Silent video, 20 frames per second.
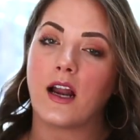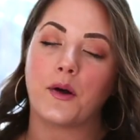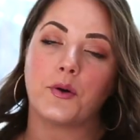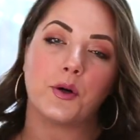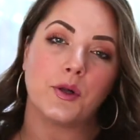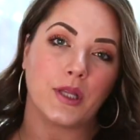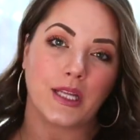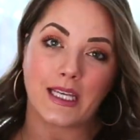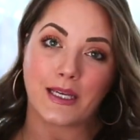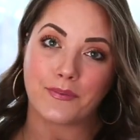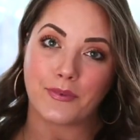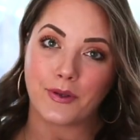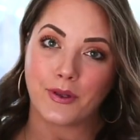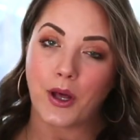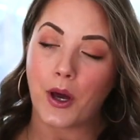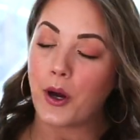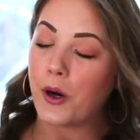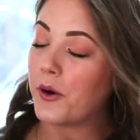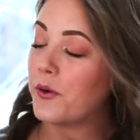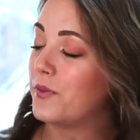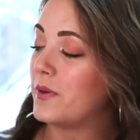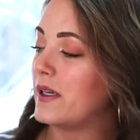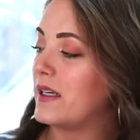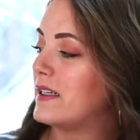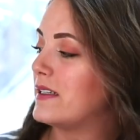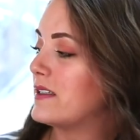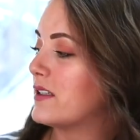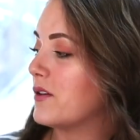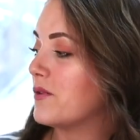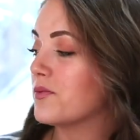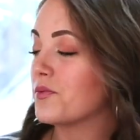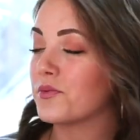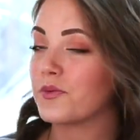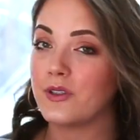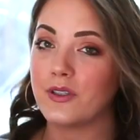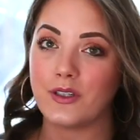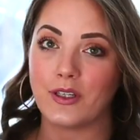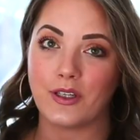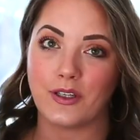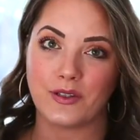I will link it below, but it's a
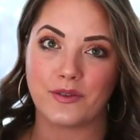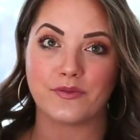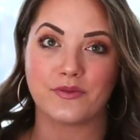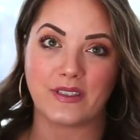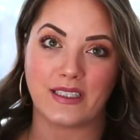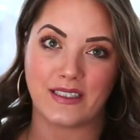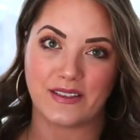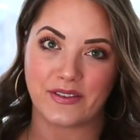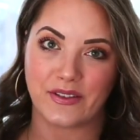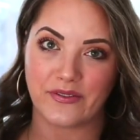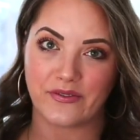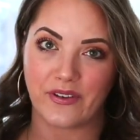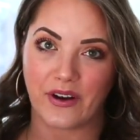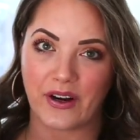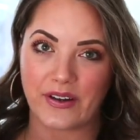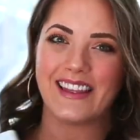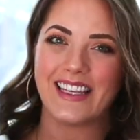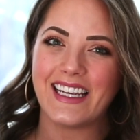really good read so far.